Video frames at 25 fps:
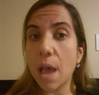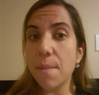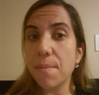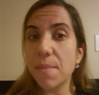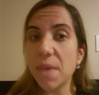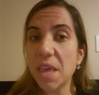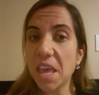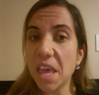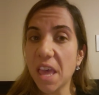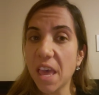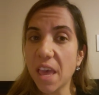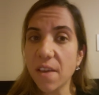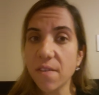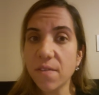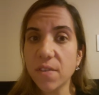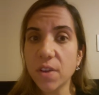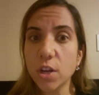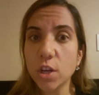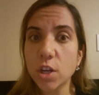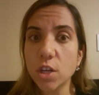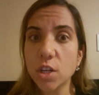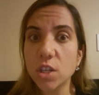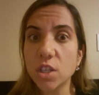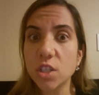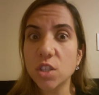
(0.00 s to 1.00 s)

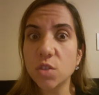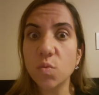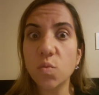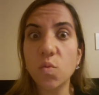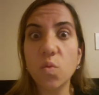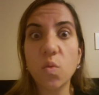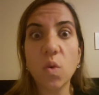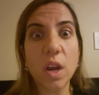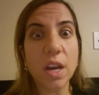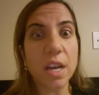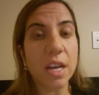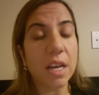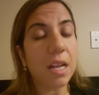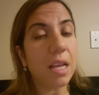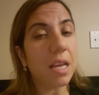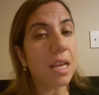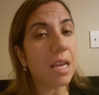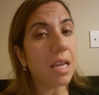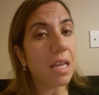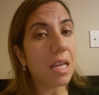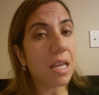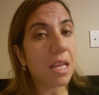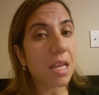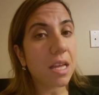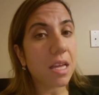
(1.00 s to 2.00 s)
behaviors, what it
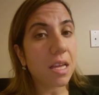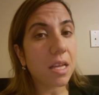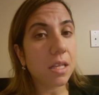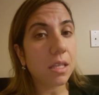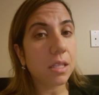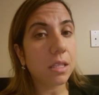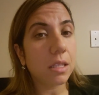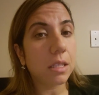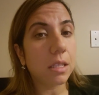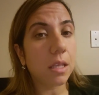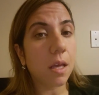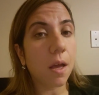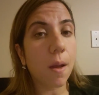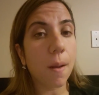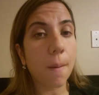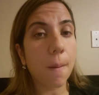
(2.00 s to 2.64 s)
is.